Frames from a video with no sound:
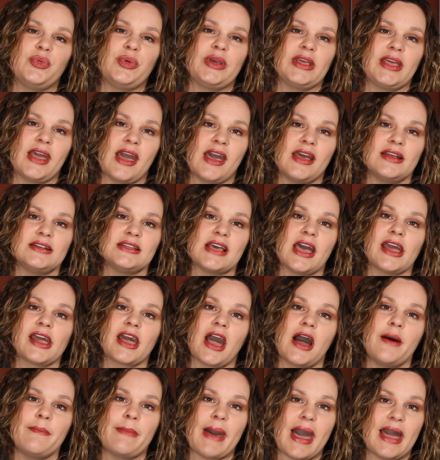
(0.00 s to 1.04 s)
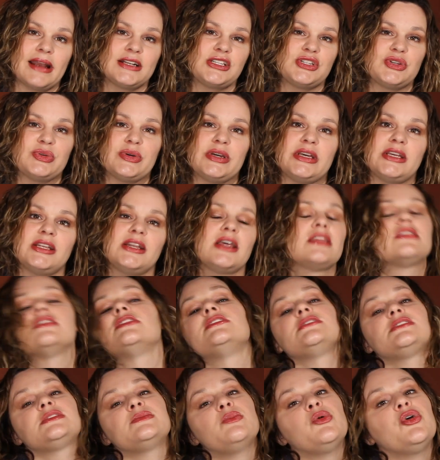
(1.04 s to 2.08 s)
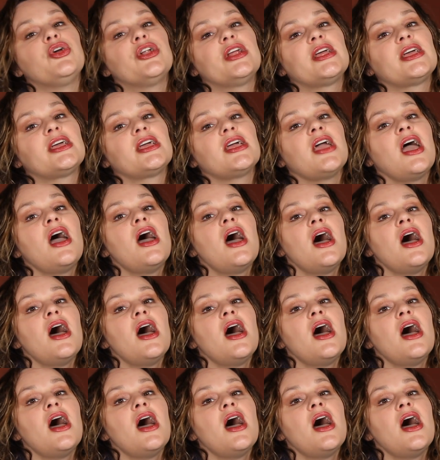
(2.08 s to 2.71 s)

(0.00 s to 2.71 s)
weekend and come back to it this morning